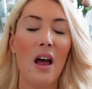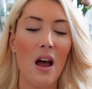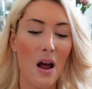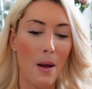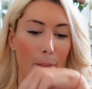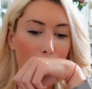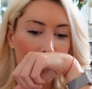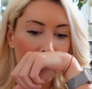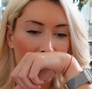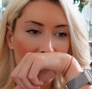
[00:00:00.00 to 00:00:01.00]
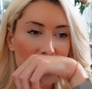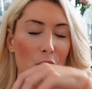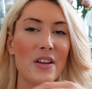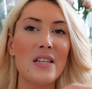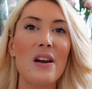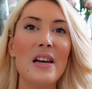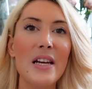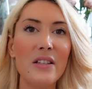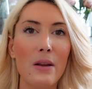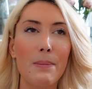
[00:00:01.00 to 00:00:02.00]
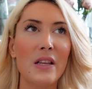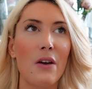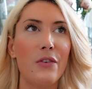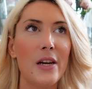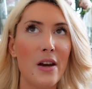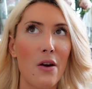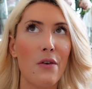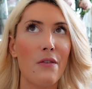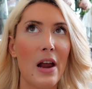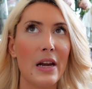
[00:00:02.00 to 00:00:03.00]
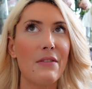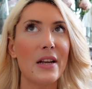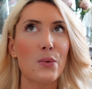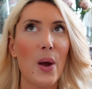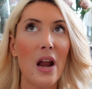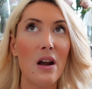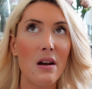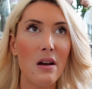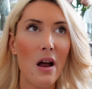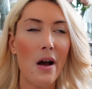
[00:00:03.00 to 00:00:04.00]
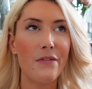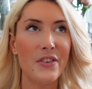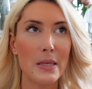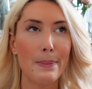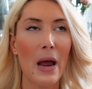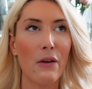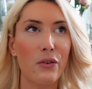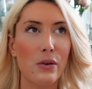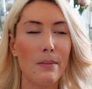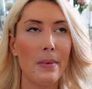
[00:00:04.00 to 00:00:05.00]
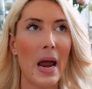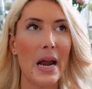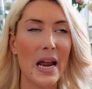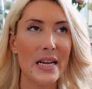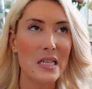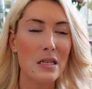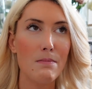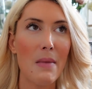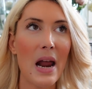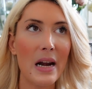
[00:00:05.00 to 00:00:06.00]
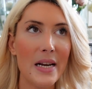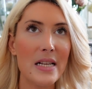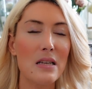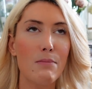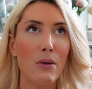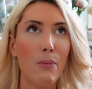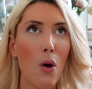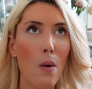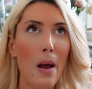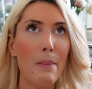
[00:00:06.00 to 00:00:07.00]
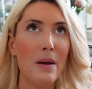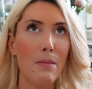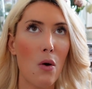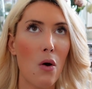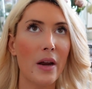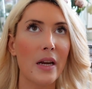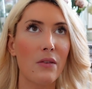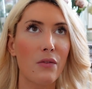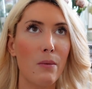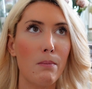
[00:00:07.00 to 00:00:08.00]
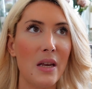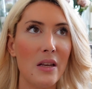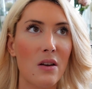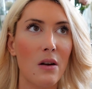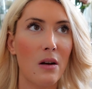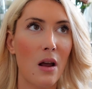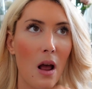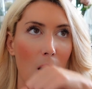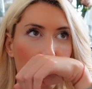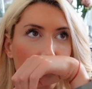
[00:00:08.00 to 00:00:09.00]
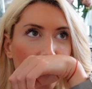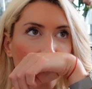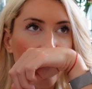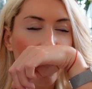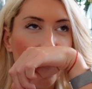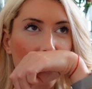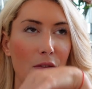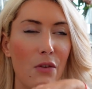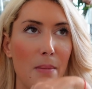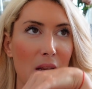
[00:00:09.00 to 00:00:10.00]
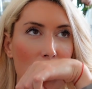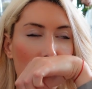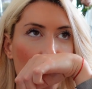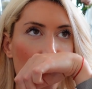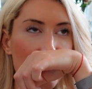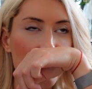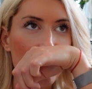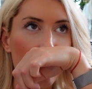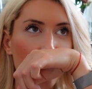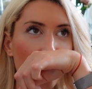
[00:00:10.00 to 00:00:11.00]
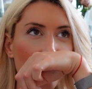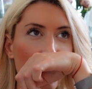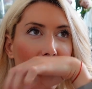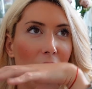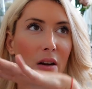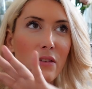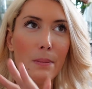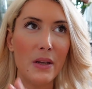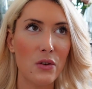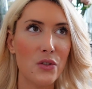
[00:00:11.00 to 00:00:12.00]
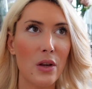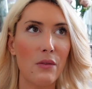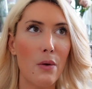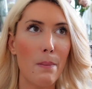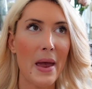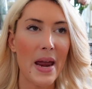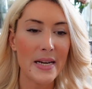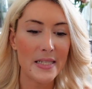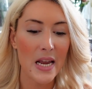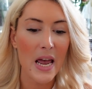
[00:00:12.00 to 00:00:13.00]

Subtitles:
So there's a little bit of lily of the valley. That's why I love this perfume, and I smell it, but probably more in the middle notes, a little bit also in the base.